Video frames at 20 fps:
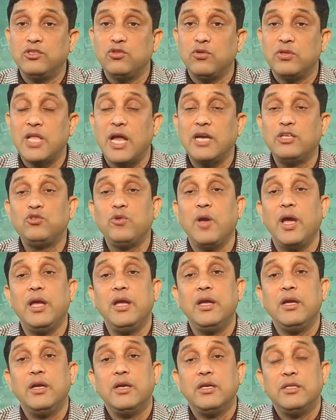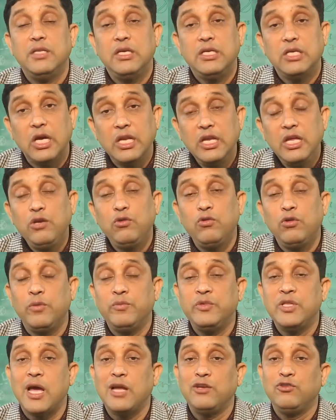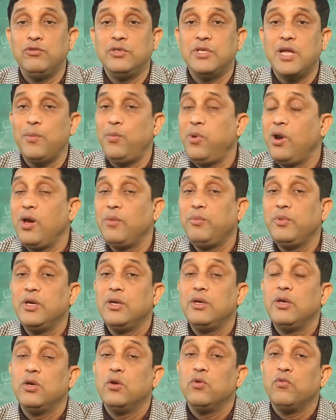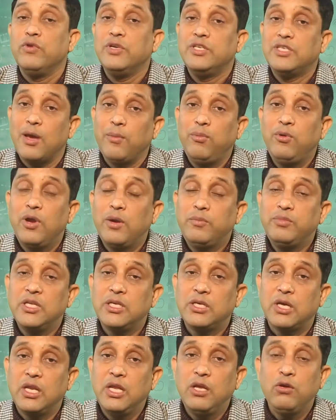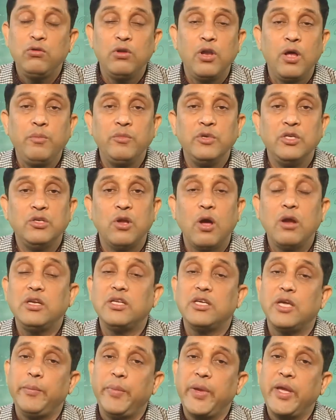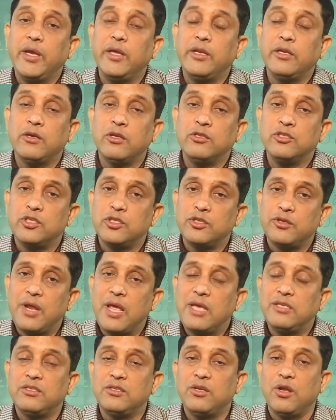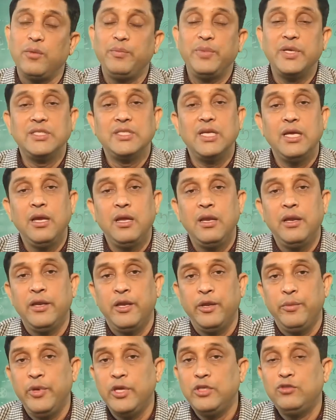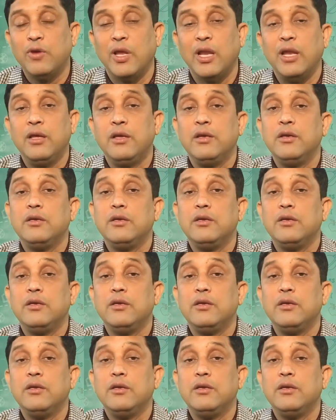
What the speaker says: So, that is why the curriculum that we develop the curriculum not keeping in consideration of a single individual,